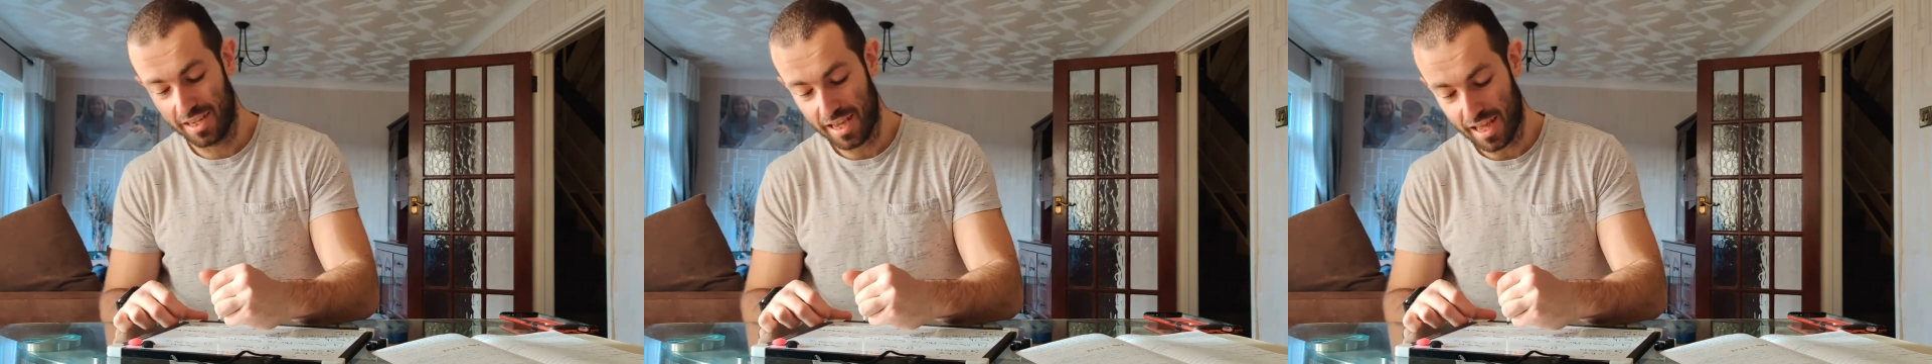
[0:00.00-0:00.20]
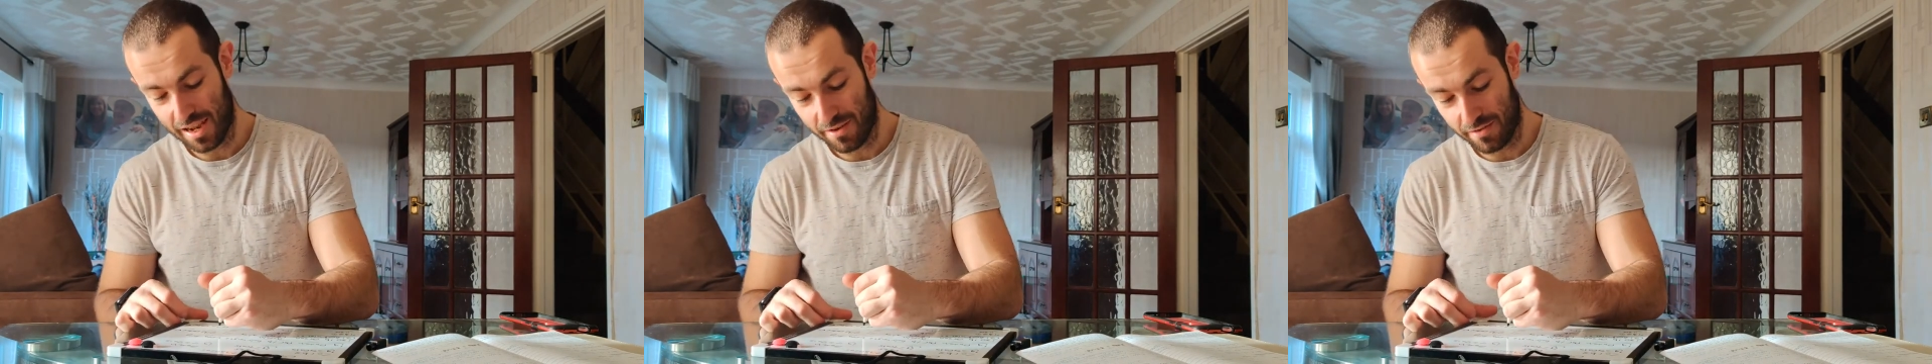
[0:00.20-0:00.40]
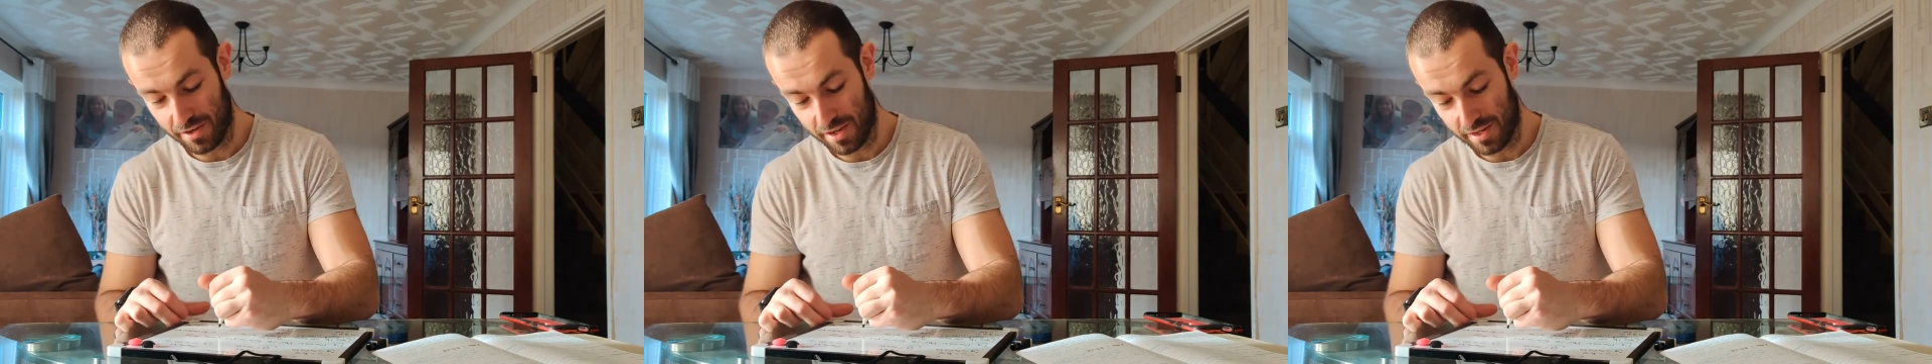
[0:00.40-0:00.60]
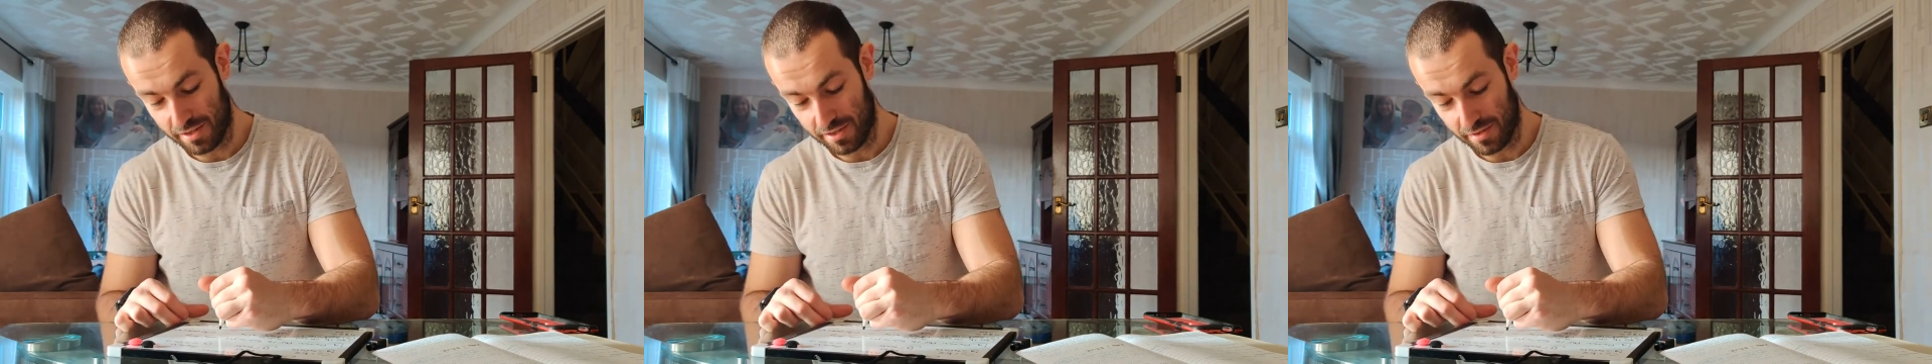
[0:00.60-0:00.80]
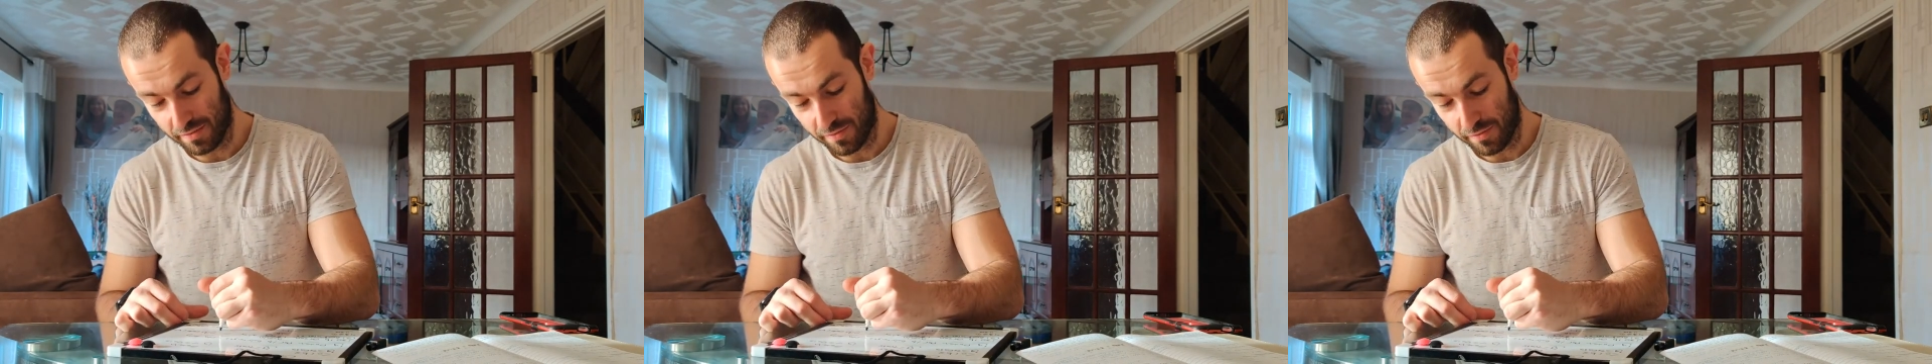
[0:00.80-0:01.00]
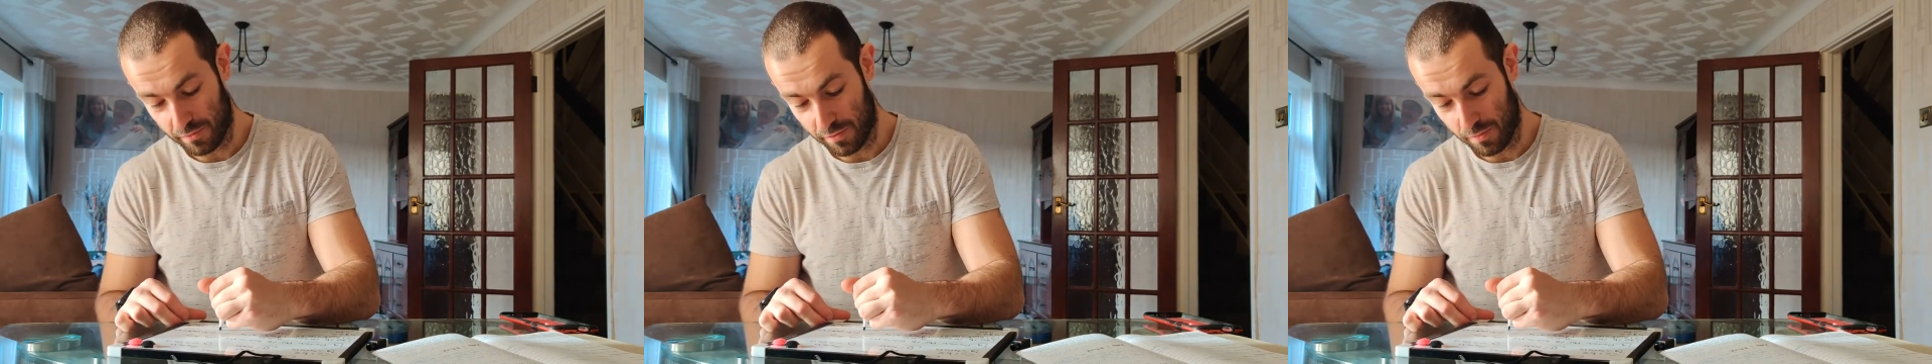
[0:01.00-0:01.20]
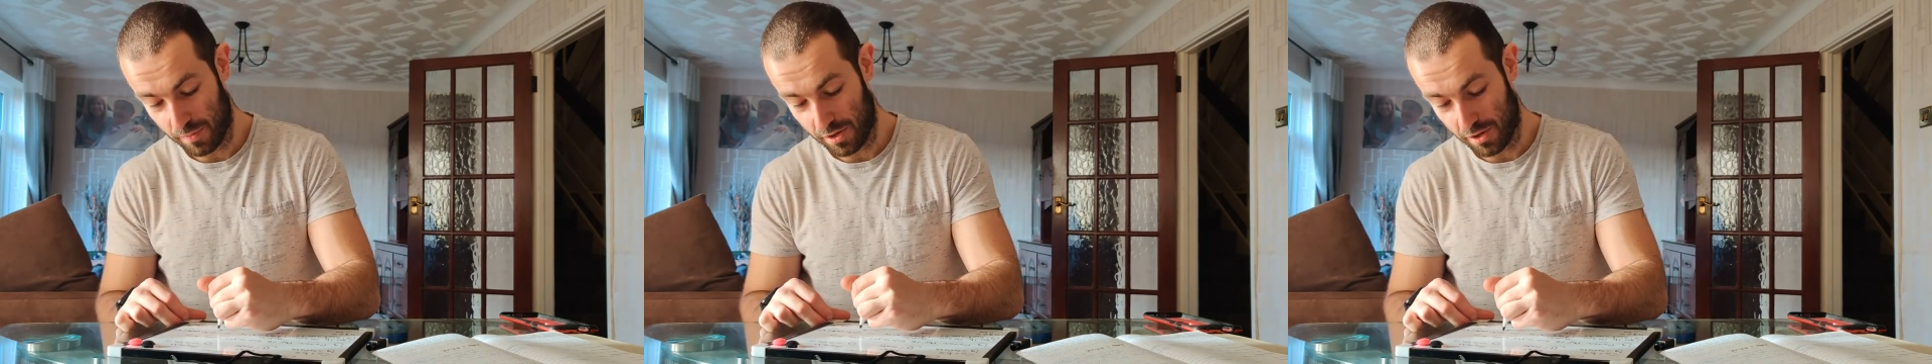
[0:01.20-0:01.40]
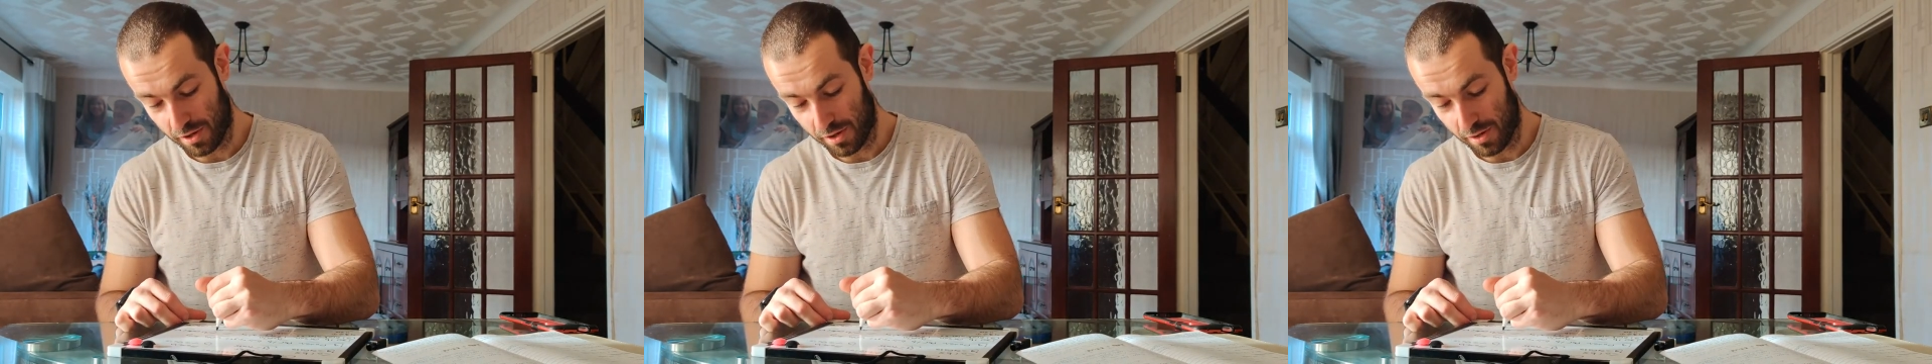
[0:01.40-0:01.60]
calories
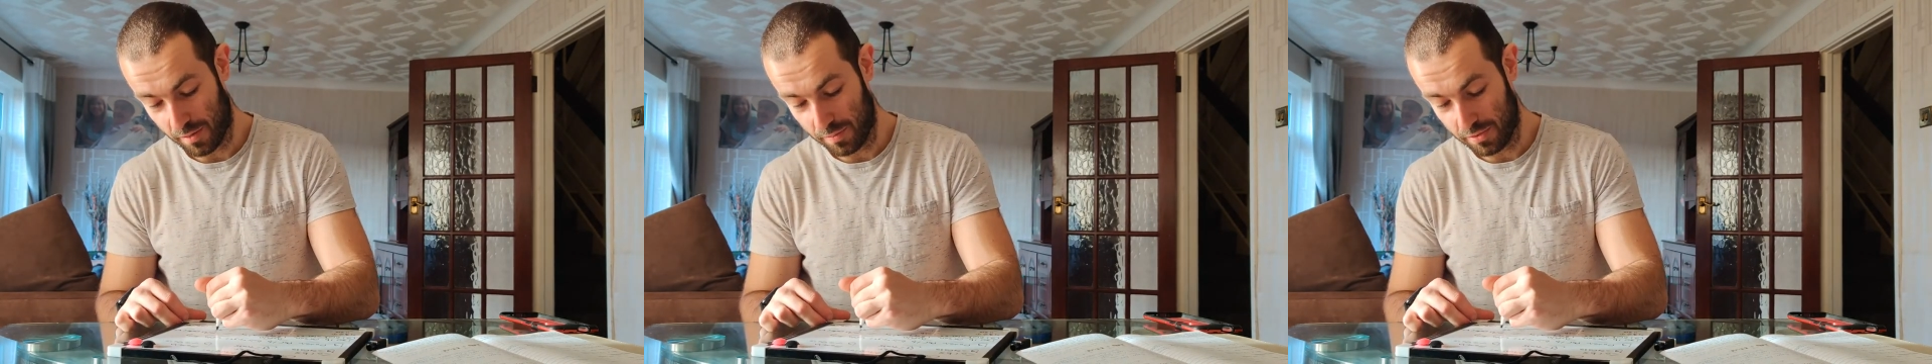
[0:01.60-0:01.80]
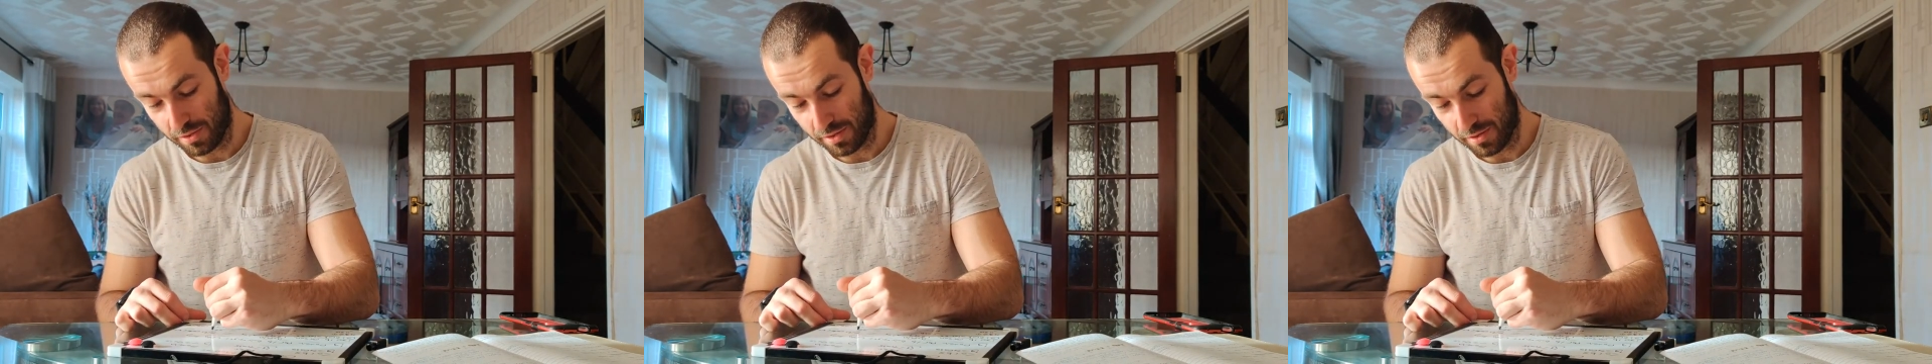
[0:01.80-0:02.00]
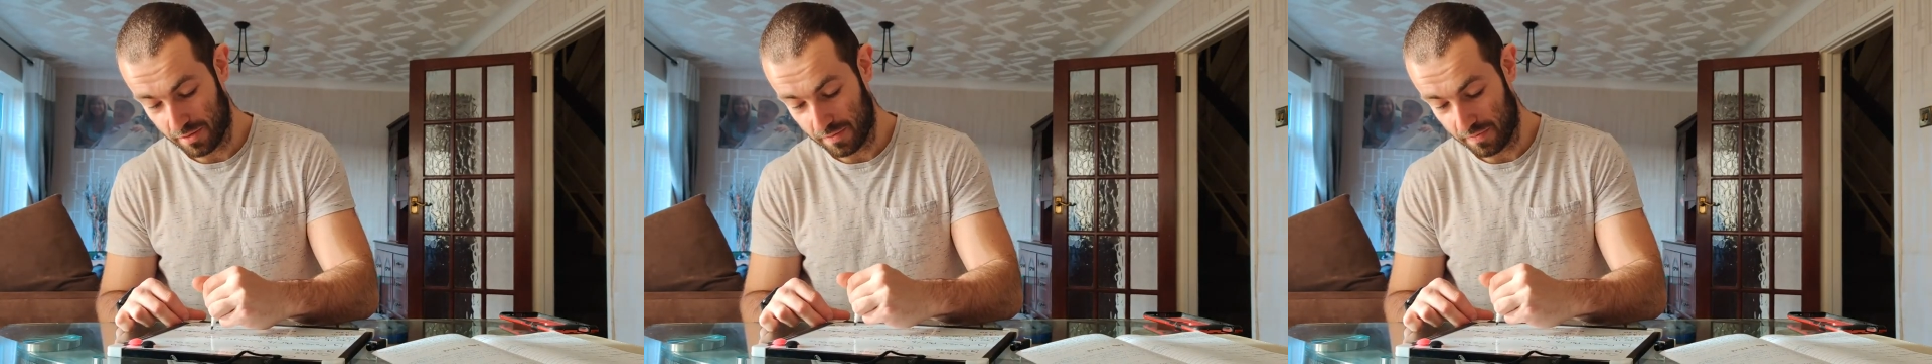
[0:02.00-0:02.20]
from carbs.